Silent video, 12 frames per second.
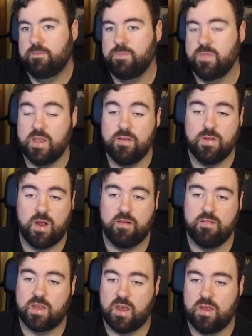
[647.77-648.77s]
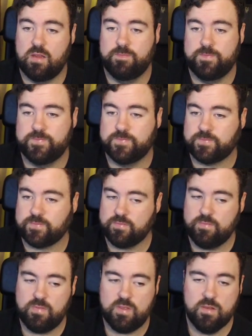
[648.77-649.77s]
Even Harry Kane.
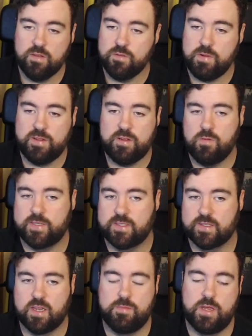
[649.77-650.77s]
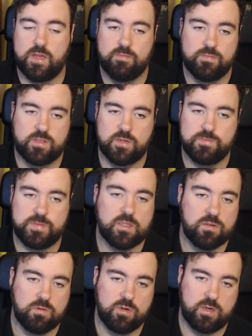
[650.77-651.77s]
There's plenty of ways to get him in. Don't be
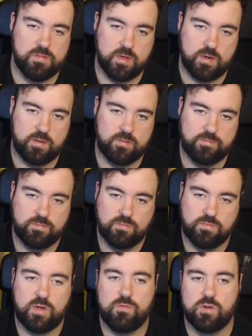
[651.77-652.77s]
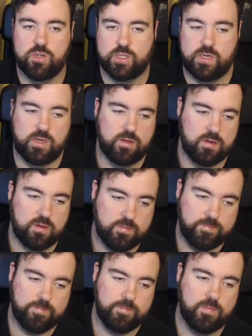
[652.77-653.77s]
too worried about it. Don't rush it either.
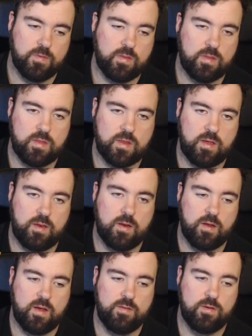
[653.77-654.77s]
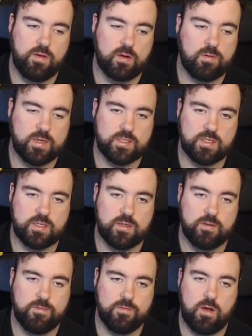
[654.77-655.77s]
Then I have a question
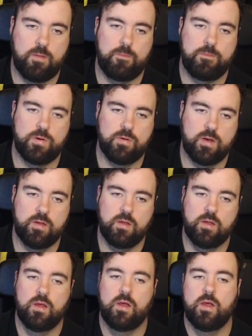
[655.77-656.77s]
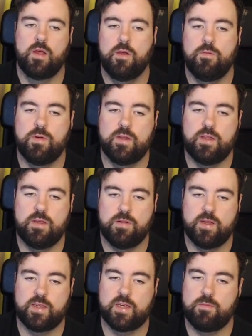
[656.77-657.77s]
here from Bruno. Will he
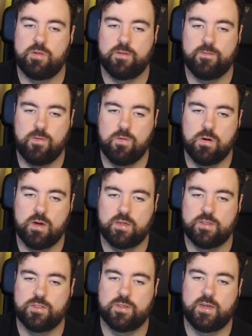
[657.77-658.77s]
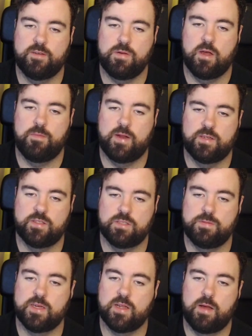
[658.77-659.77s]
play game week 4, and should FPL managers
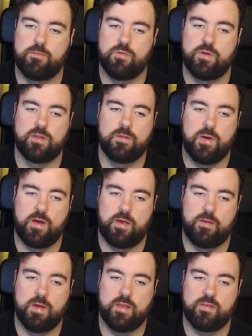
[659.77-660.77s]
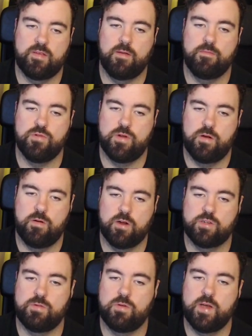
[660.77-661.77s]
be clambering to buy him and sell Bruno, or
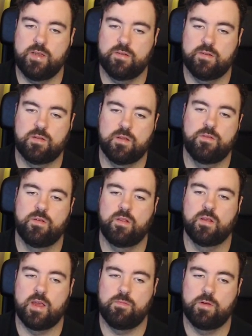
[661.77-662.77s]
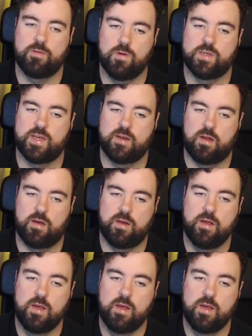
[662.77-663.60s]
should we wait until closer to the game week 4 deadline